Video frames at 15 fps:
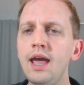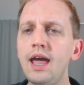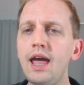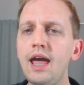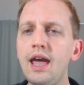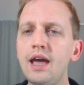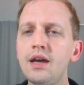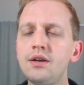
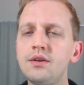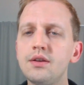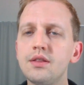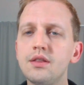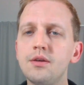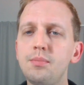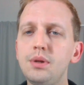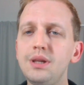And
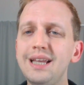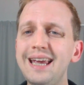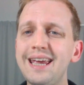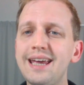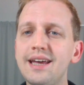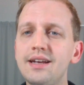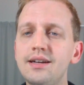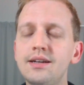the
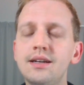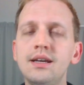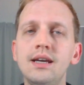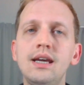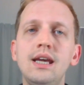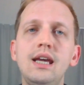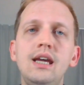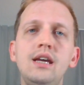plan
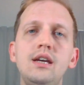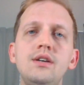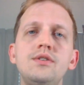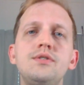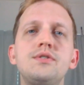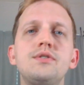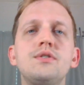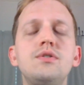
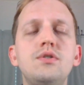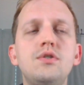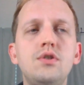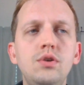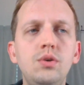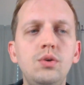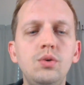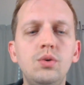is
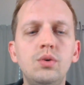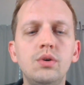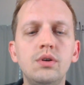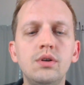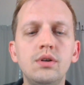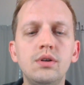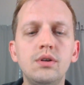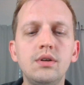to
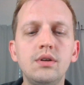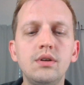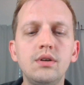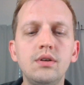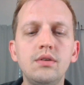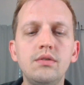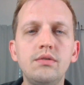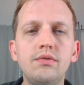
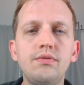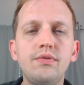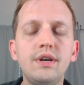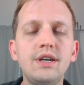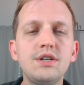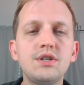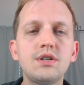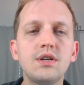
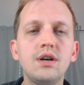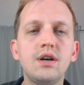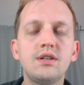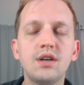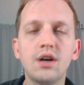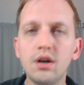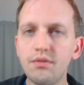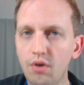finish a
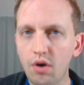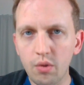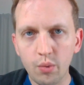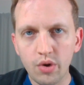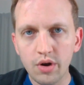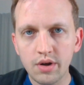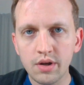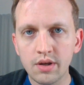ton of
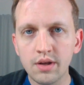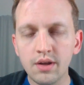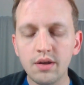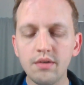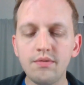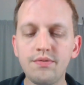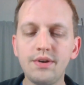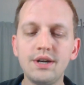artwork,
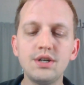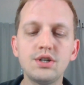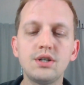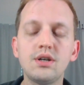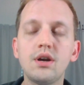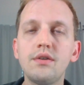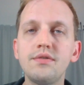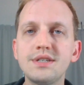finish
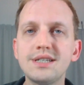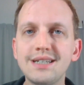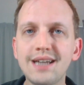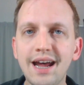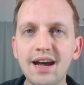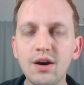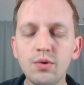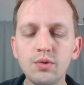a ton of
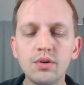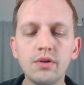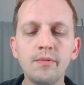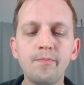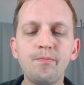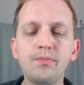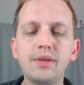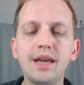sound,
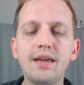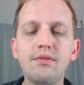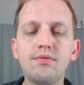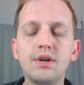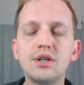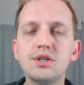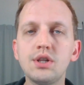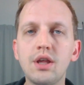and
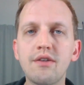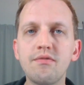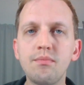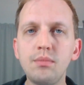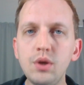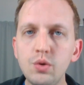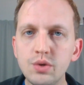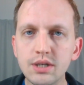finish a lot
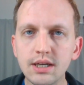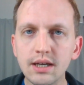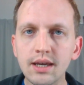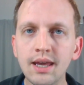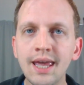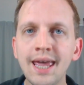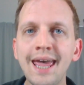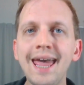of
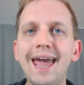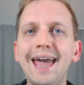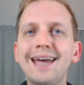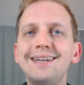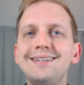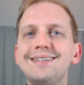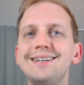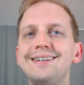music.
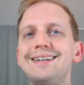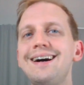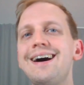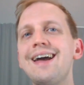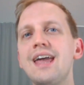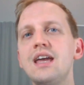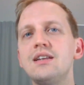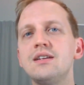And
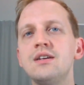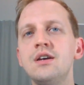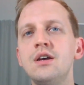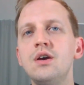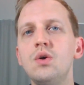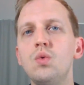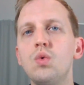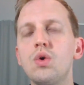tonight,
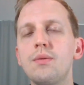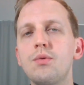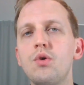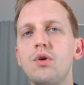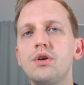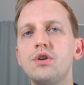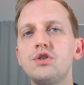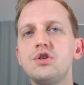what I'm
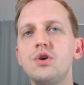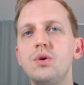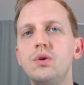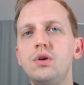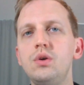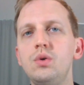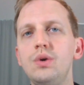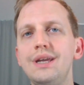going to show
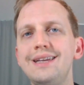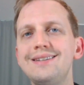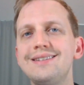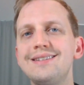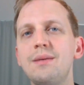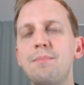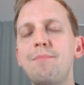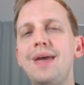you
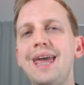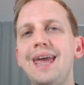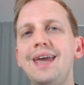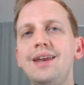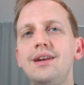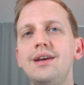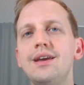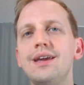is the
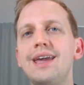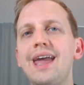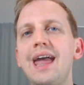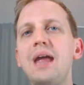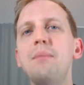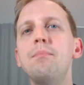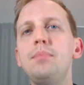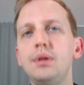main
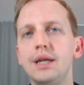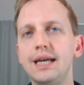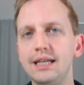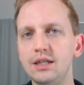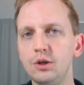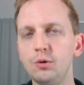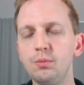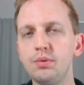
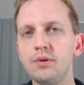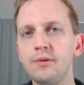gameplay loop,